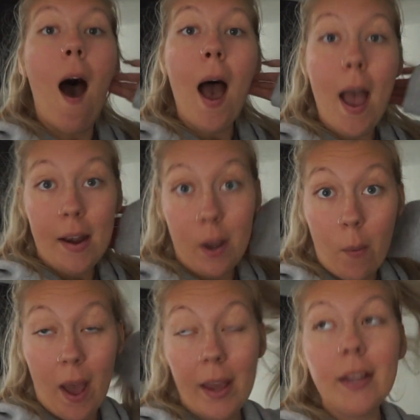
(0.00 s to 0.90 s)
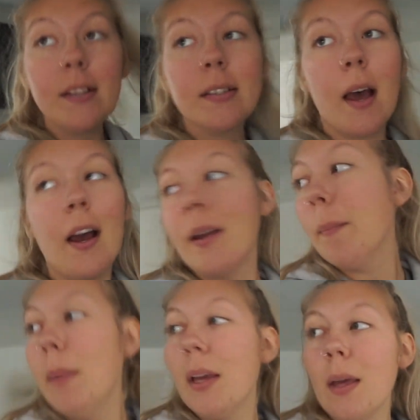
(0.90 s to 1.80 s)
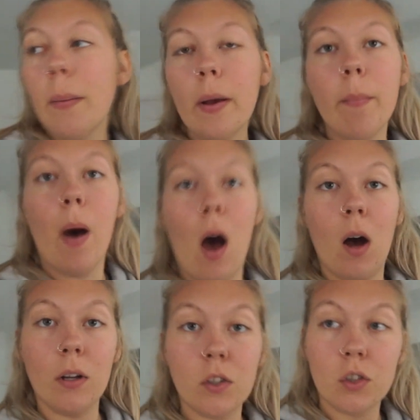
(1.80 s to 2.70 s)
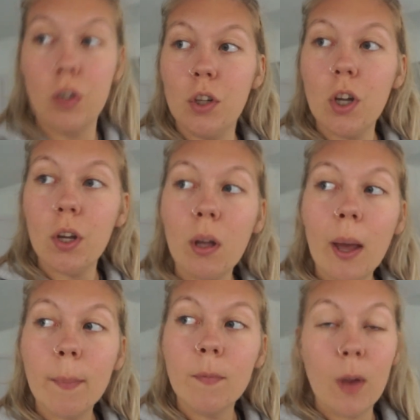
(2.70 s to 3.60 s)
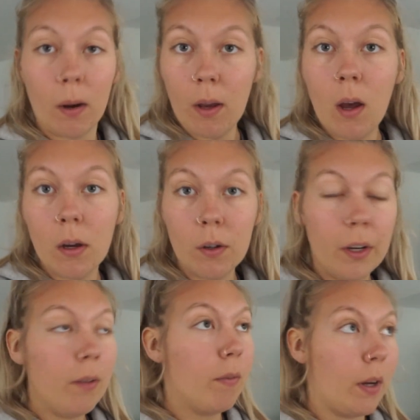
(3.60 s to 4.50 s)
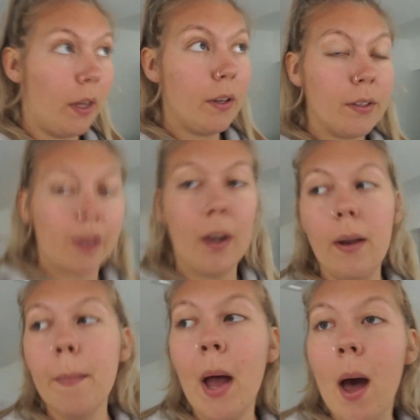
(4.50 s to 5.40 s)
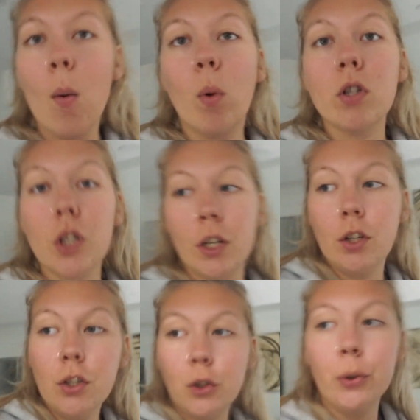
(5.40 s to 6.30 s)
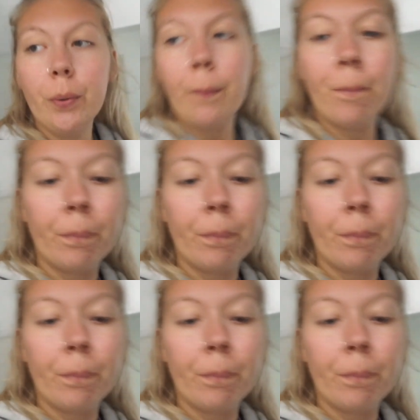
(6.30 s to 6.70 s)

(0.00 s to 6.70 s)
anyways, I'm making my pasta. I'm very hungry, very excited. I'm watching a new